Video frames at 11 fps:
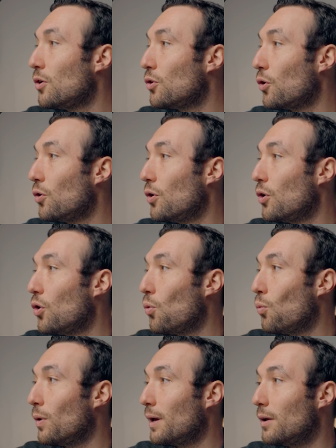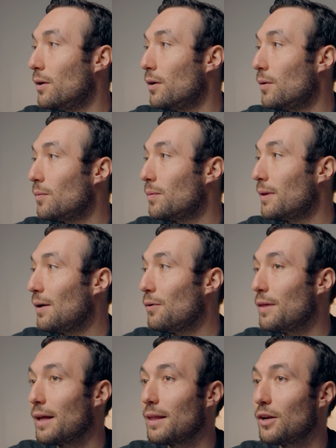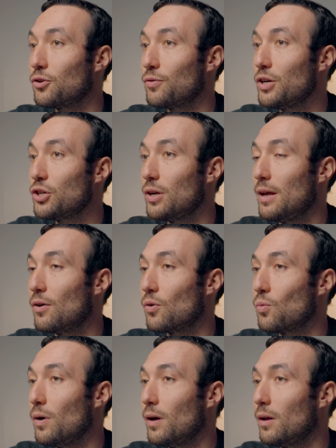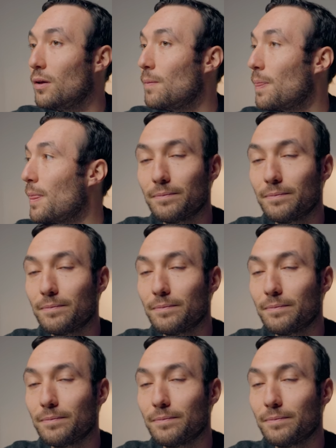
So we can play with that saturation here as well.